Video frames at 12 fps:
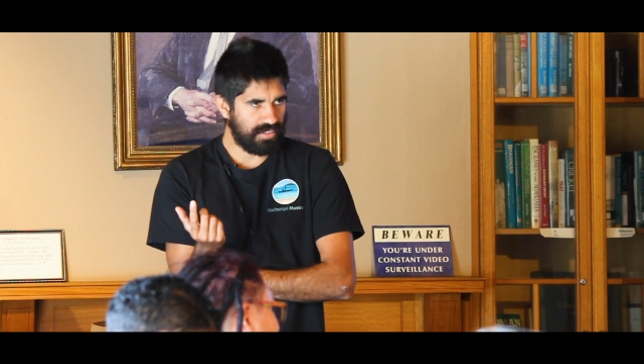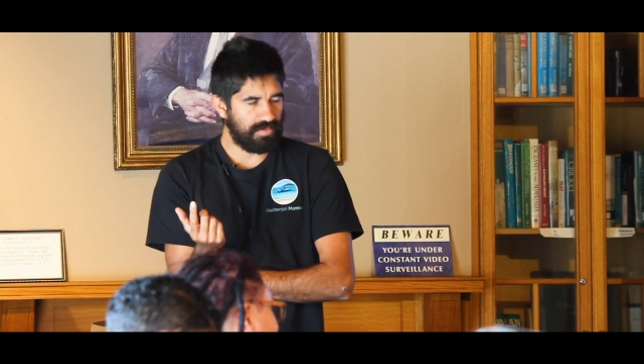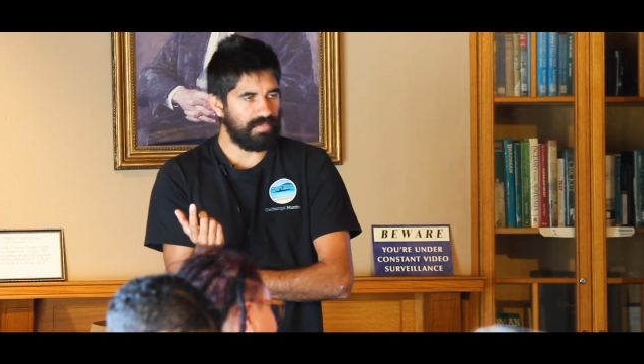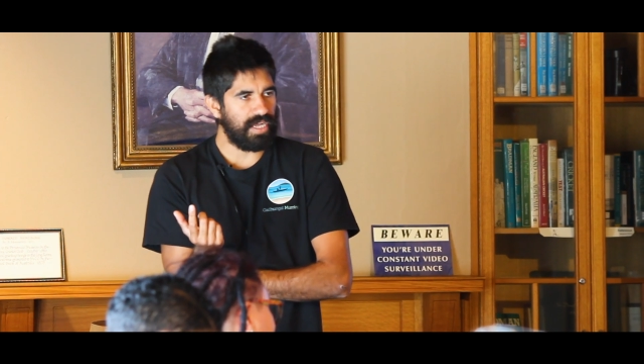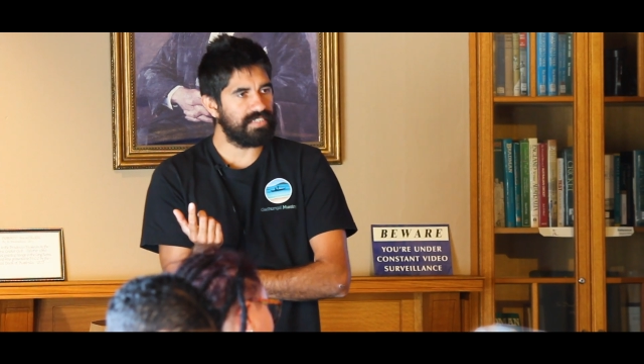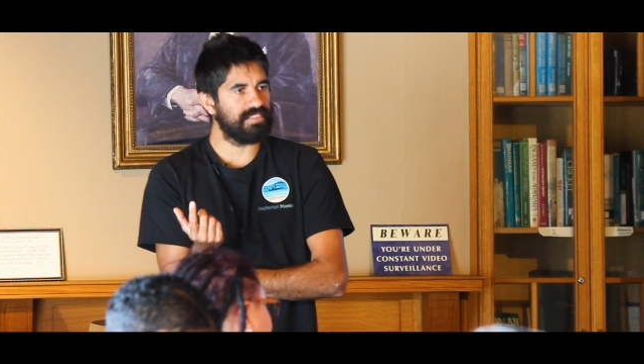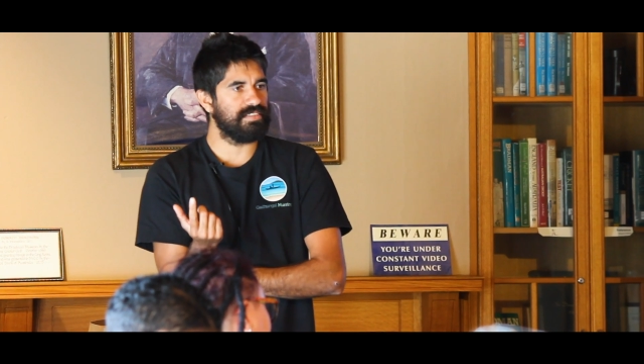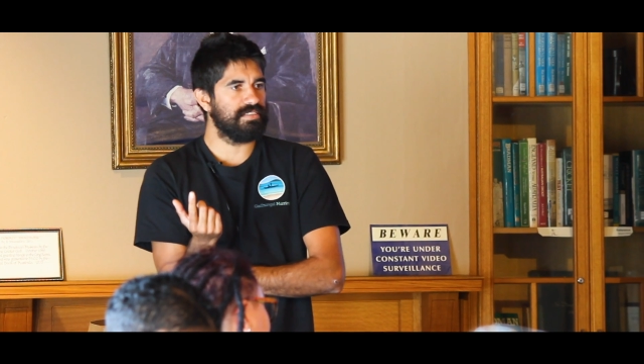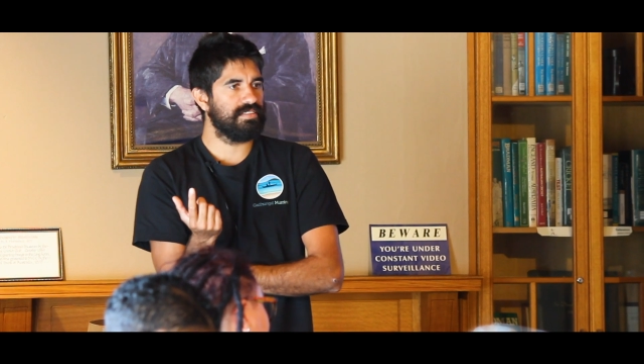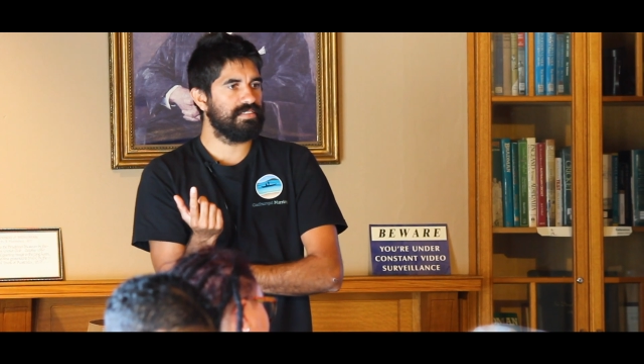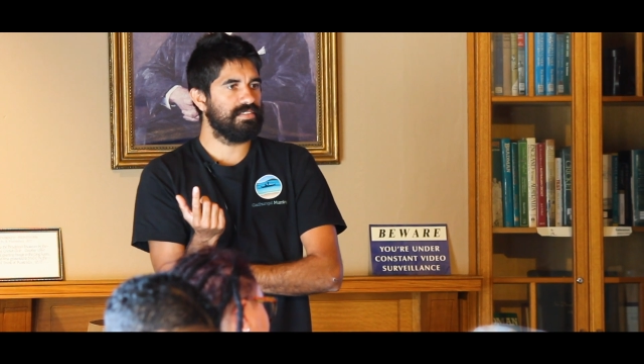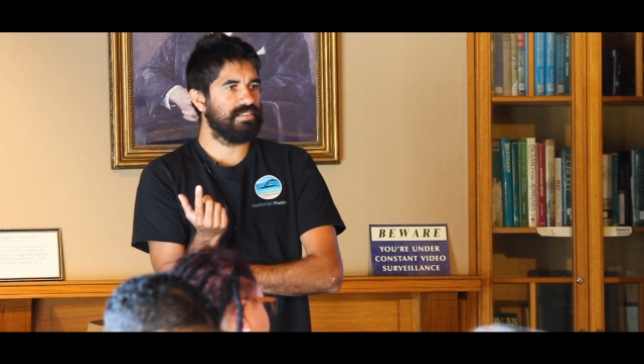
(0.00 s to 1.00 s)
can imagine,
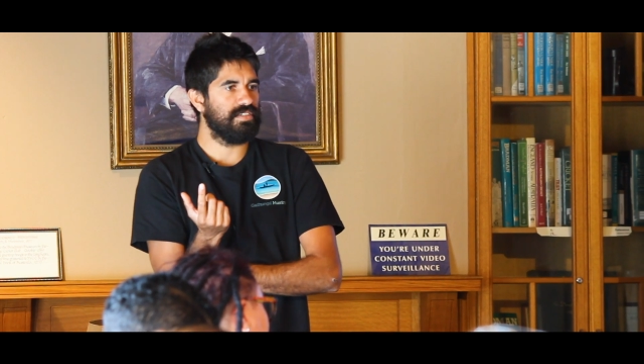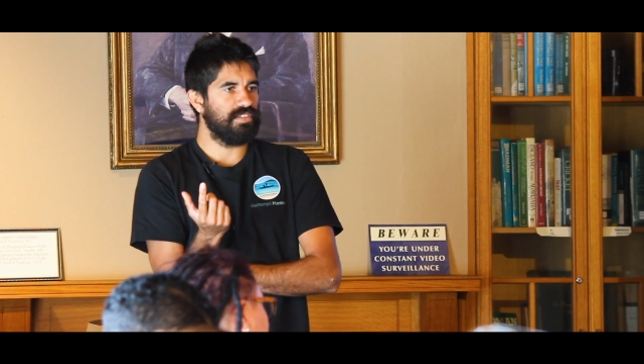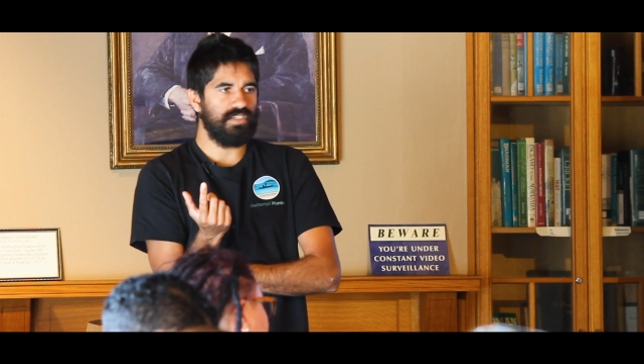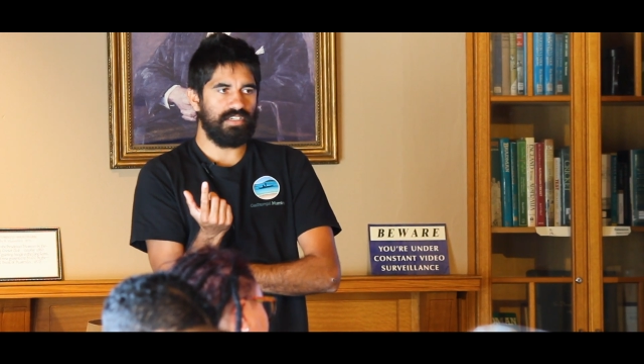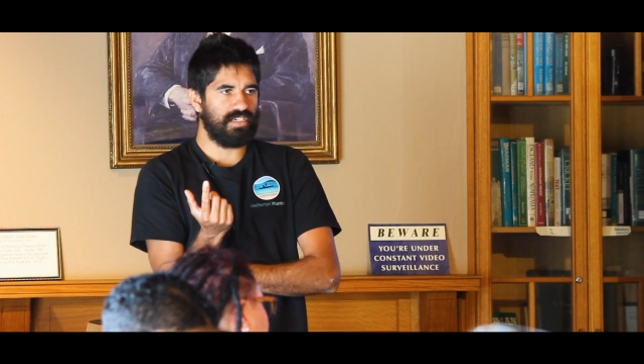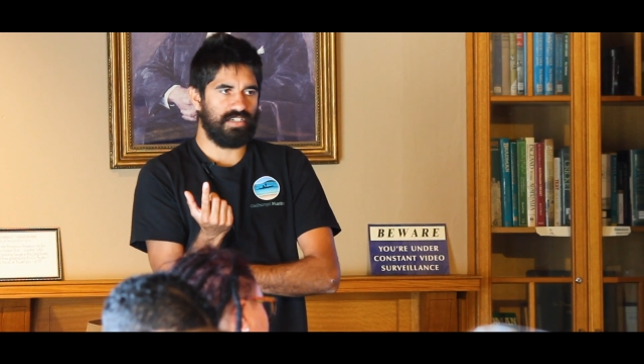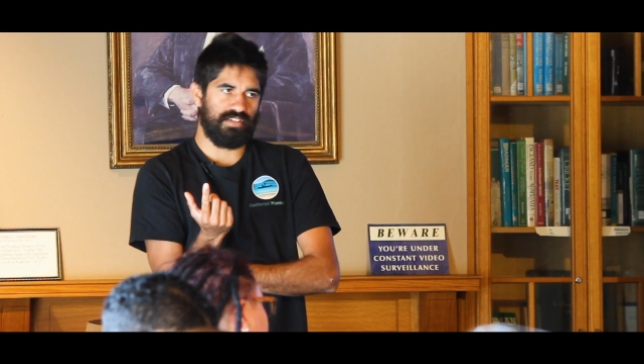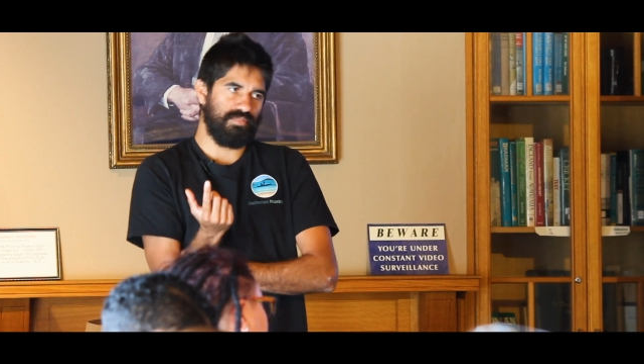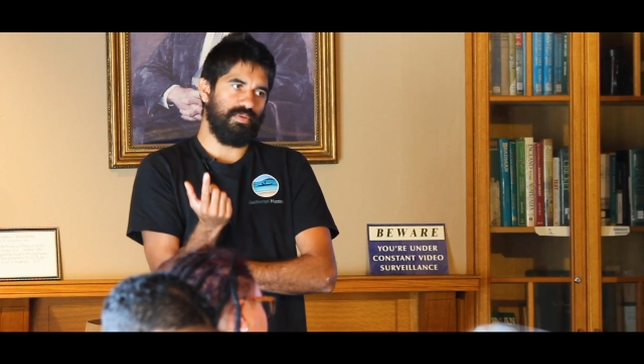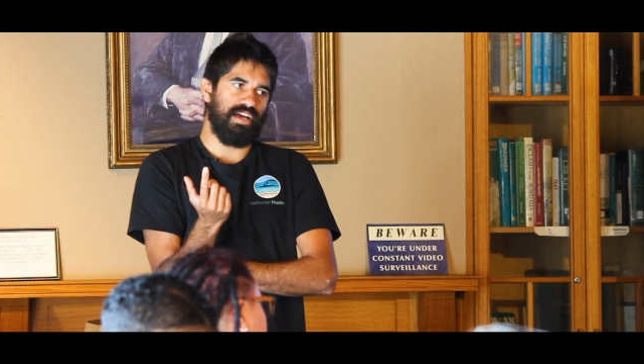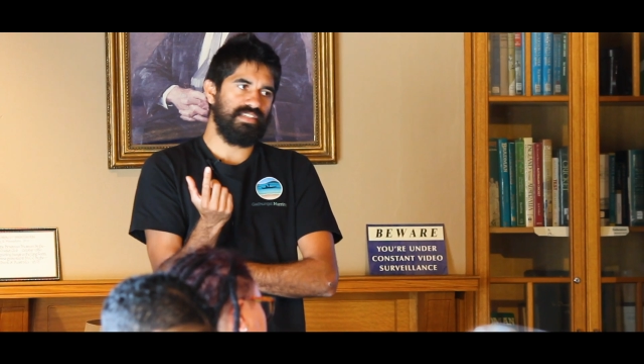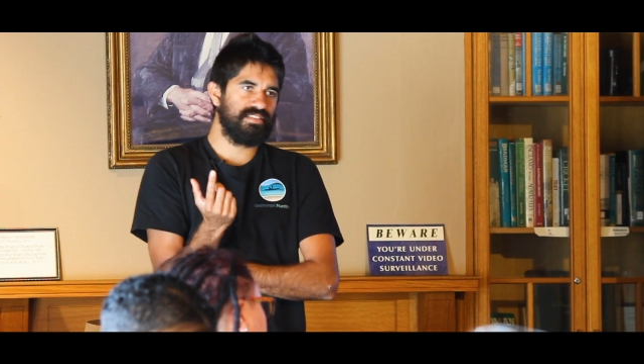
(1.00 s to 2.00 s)
you're not going to
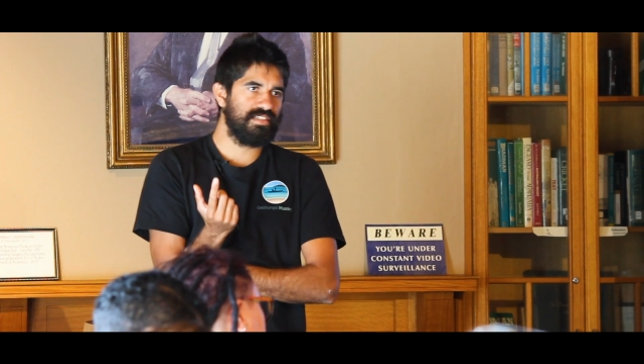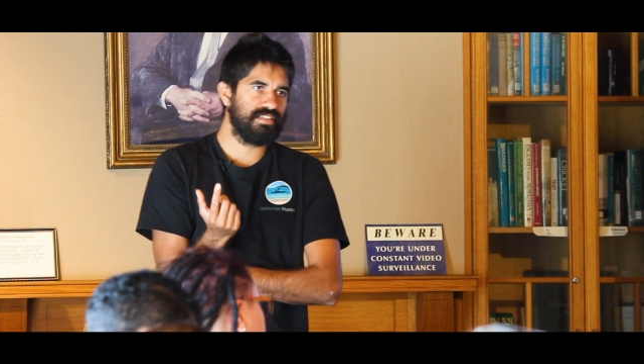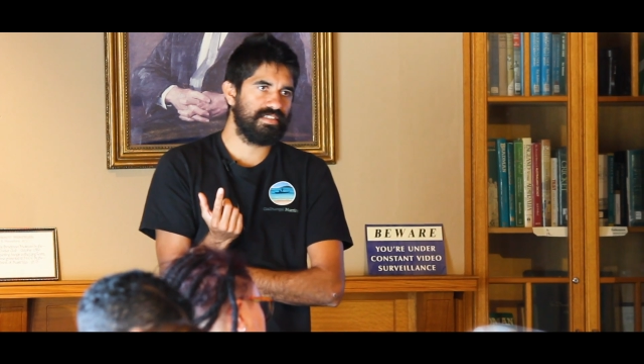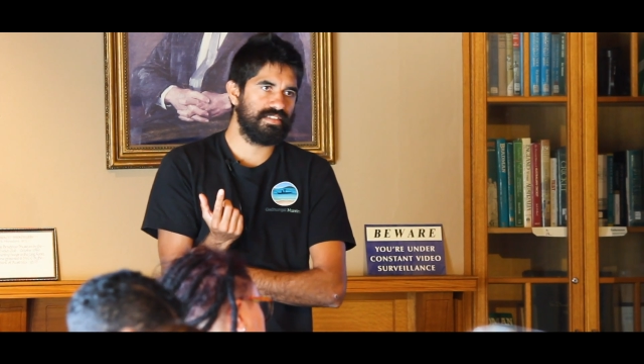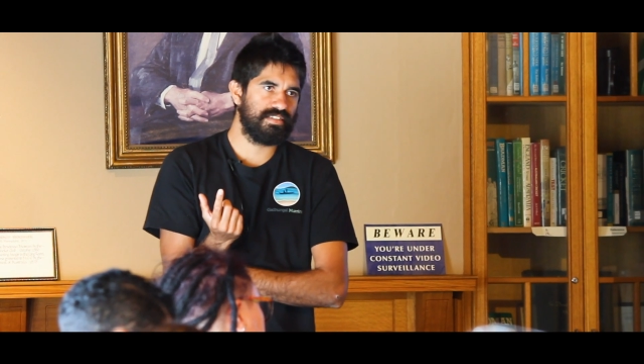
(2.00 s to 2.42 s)
waste it.